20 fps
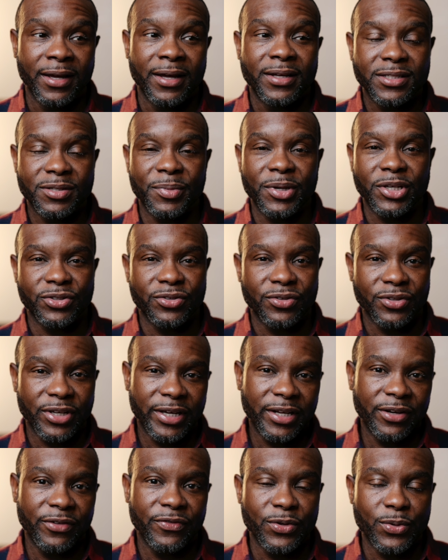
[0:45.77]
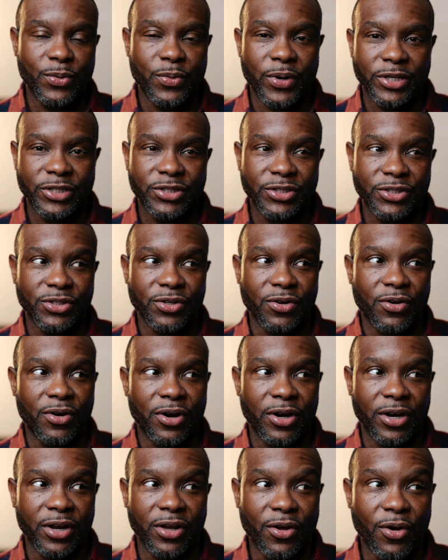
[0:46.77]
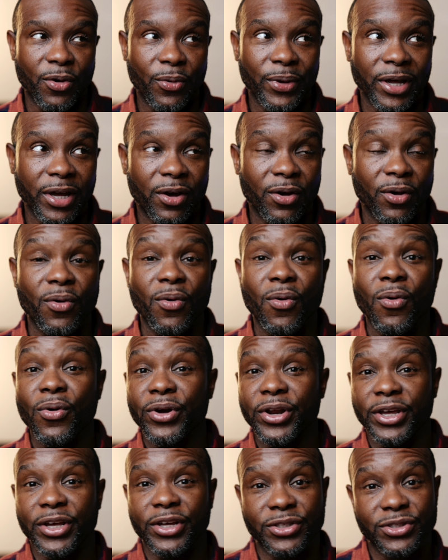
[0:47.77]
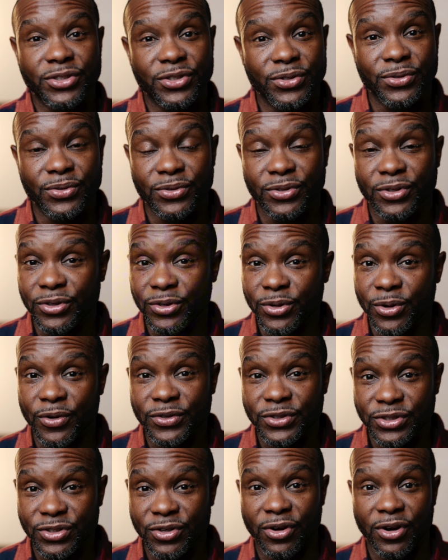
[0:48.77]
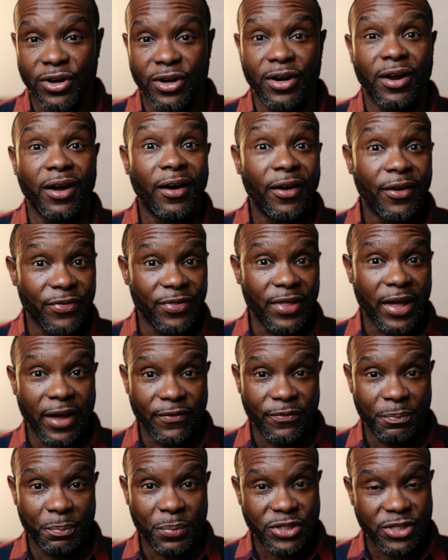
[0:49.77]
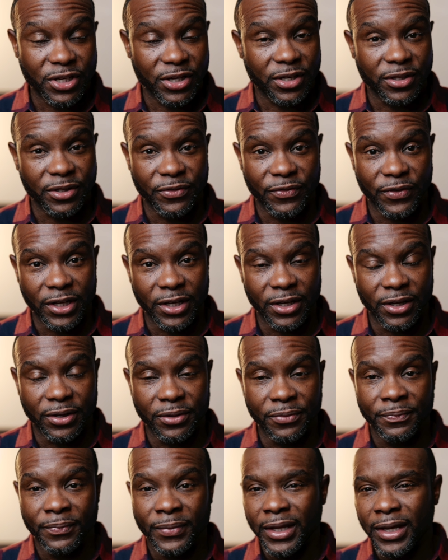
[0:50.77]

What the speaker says: to make sure the interview questions are going according to the North Star of that particular video.